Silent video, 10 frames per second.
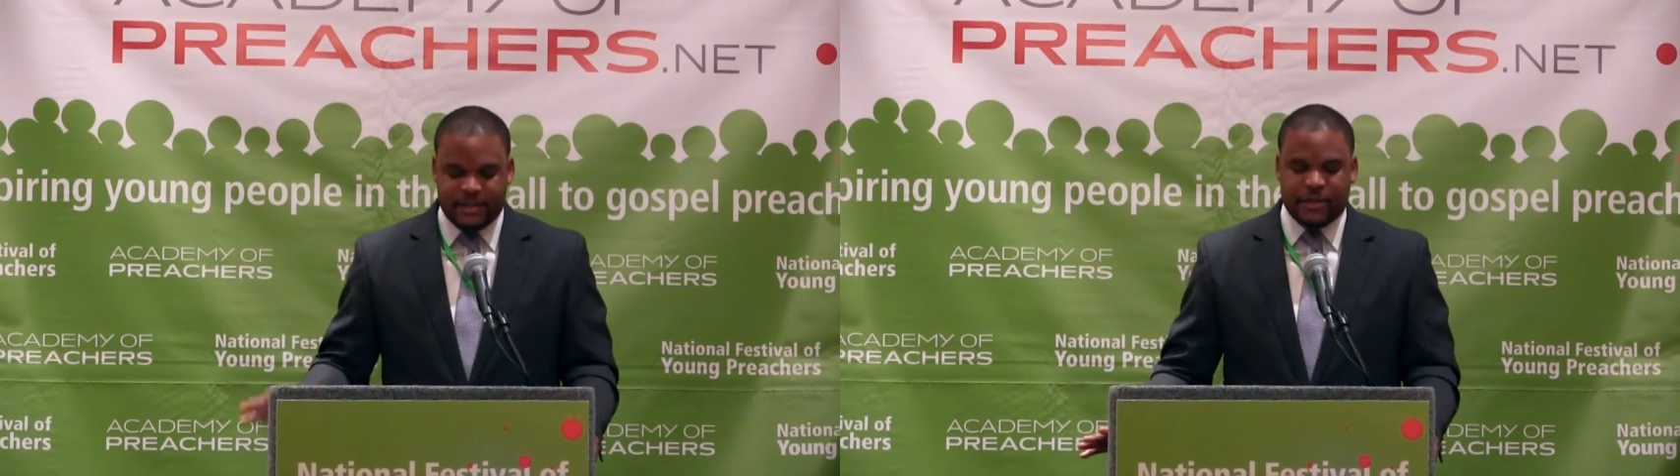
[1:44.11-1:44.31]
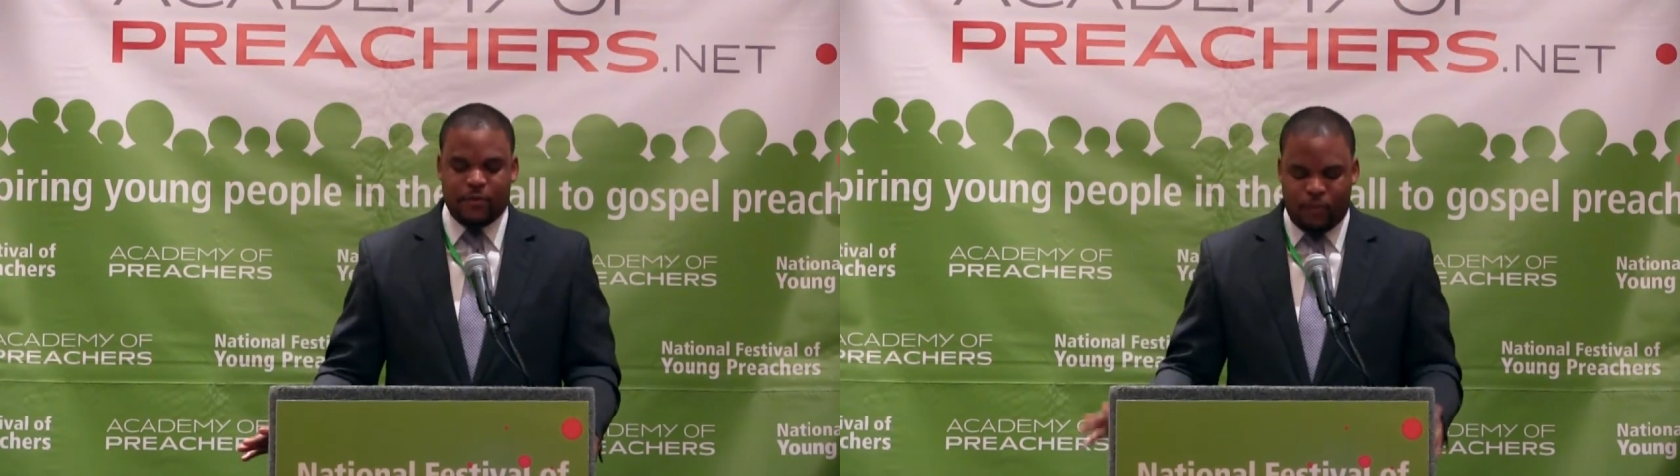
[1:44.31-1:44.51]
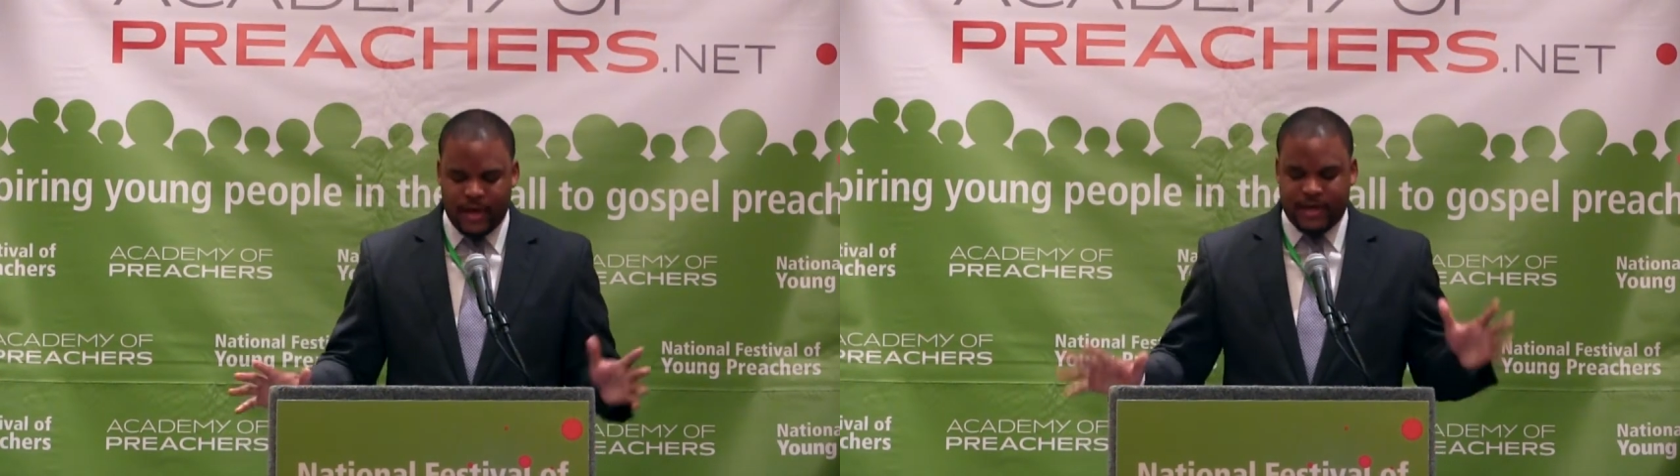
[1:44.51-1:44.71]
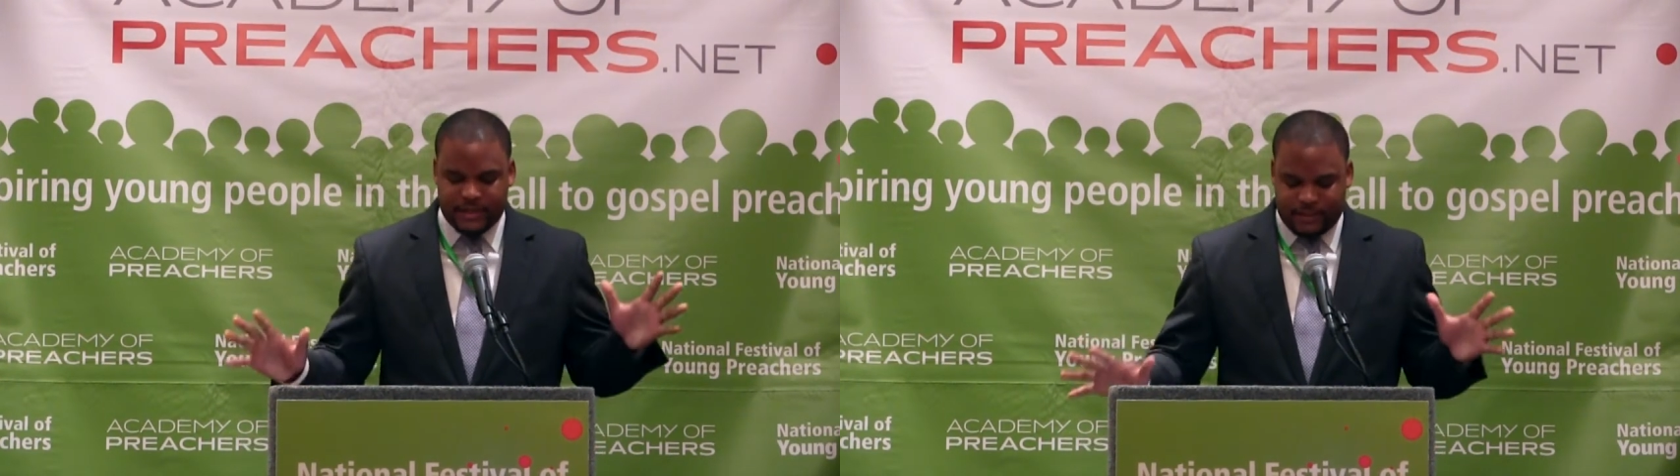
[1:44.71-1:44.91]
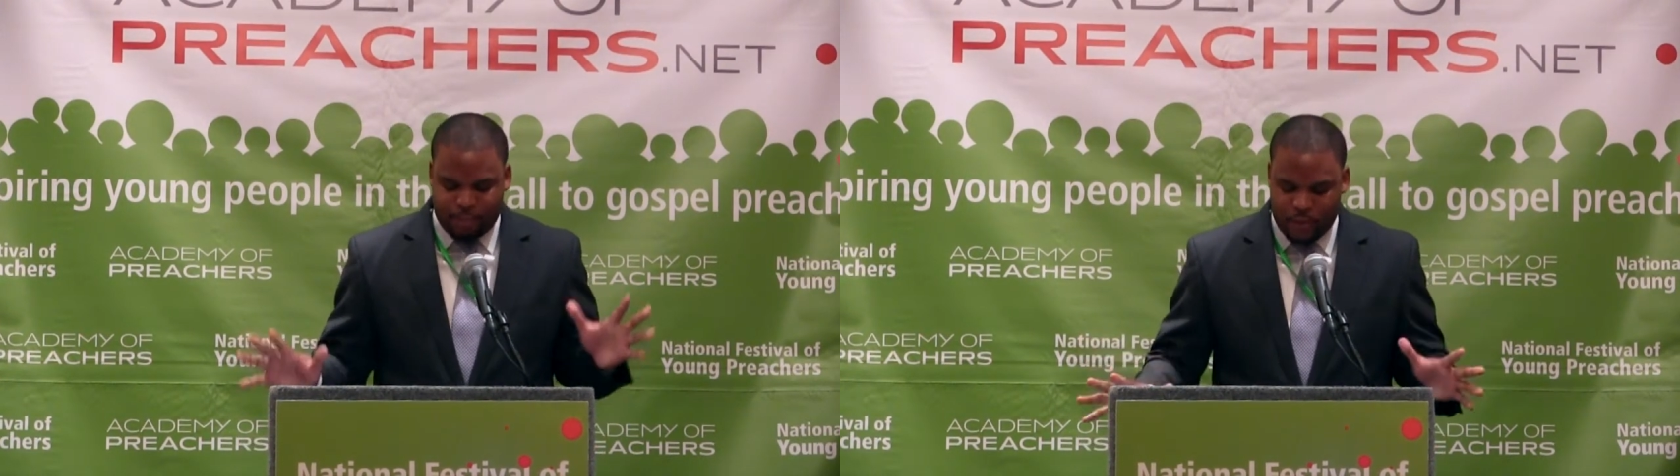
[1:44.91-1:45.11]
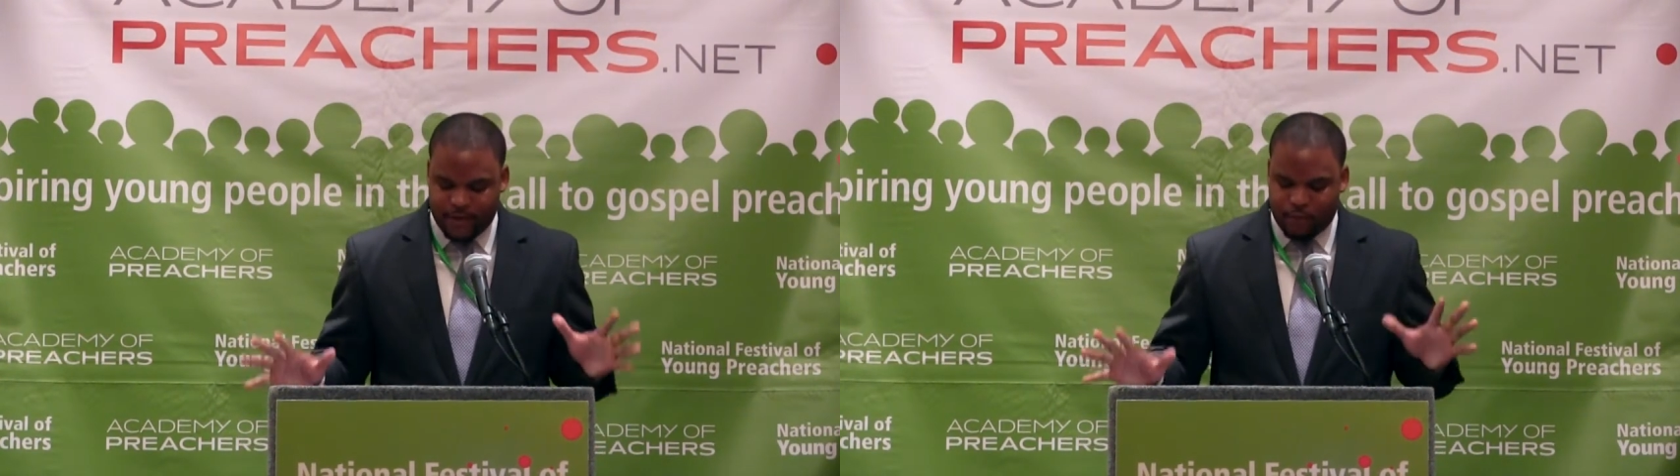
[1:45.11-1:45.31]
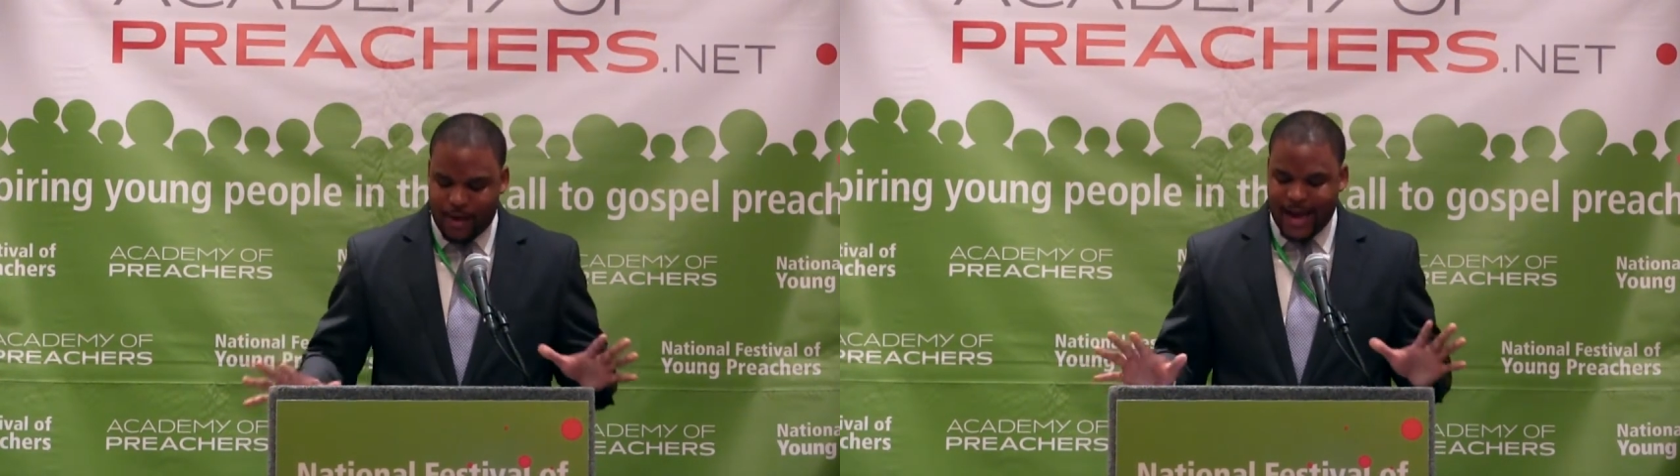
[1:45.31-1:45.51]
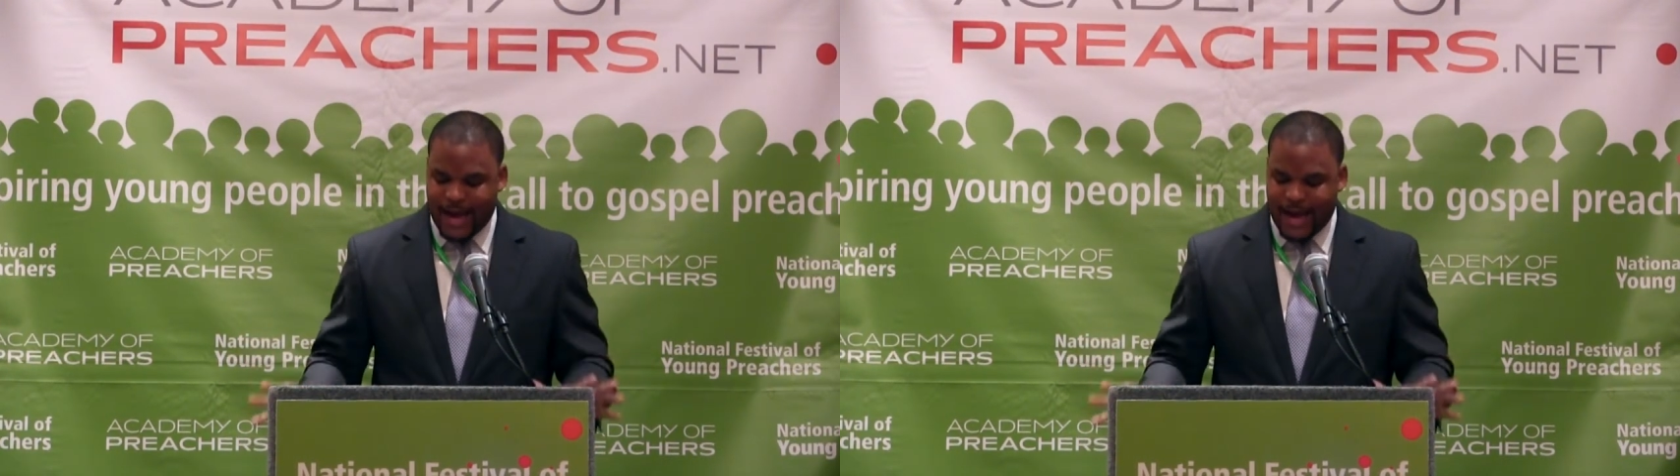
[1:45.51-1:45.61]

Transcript: So what is the point of why